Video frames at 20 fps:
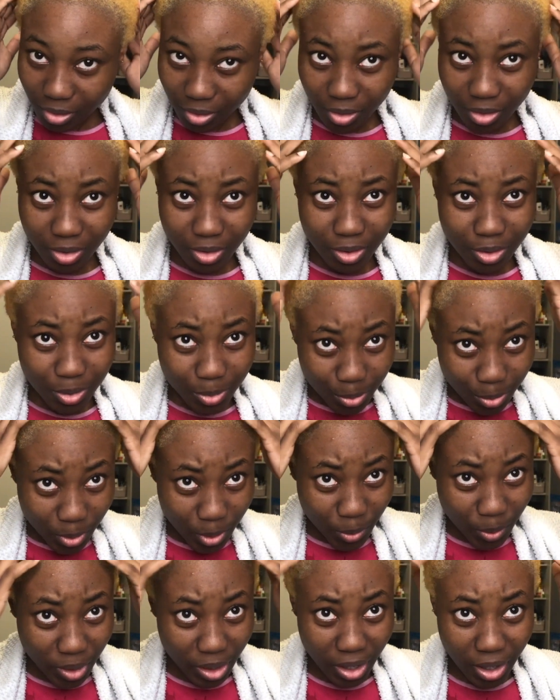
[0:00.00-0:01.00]
this is what
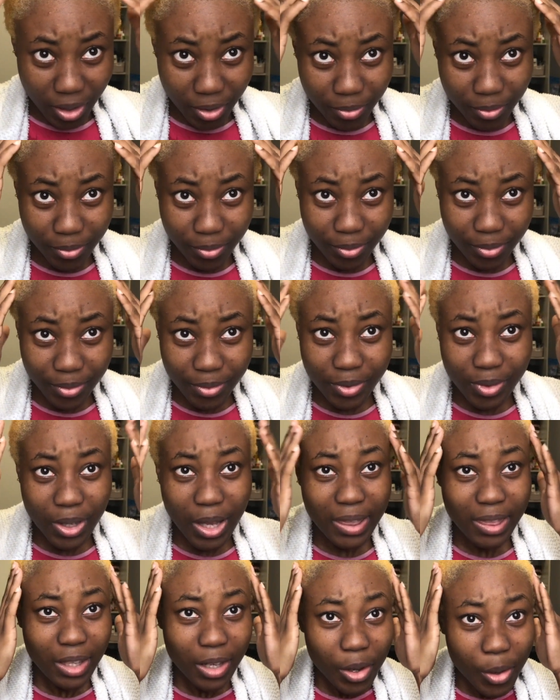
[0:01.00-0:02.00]
we have. So I
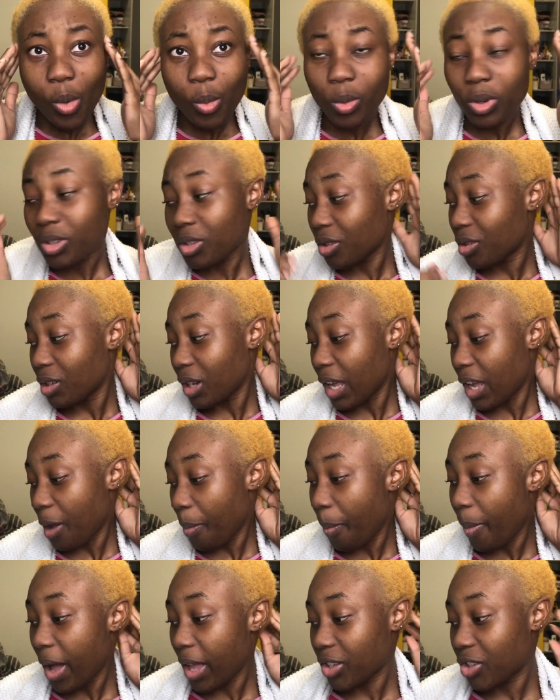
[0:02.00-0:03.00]
think we want to do a
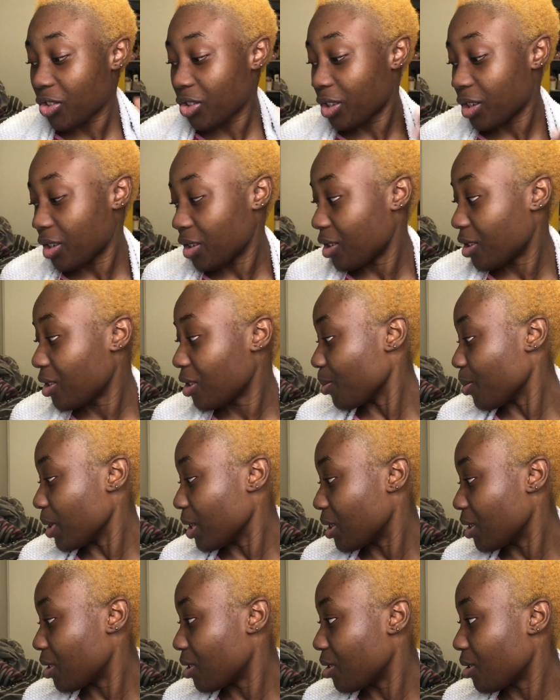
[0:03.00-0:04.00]
patch test
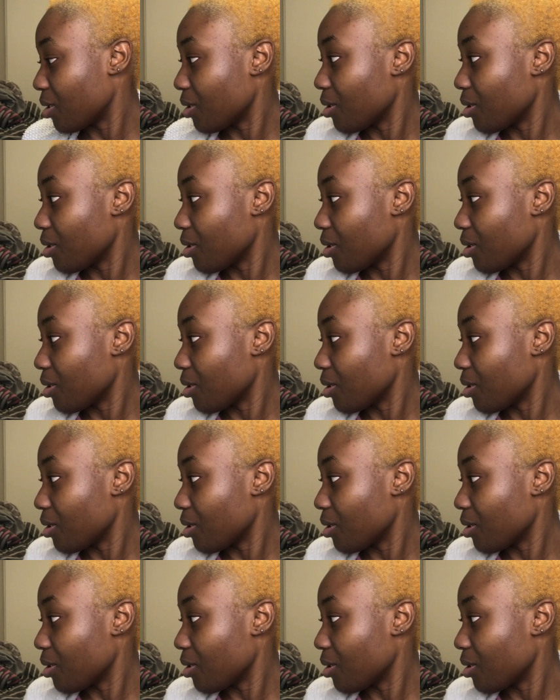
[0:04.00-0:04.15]
with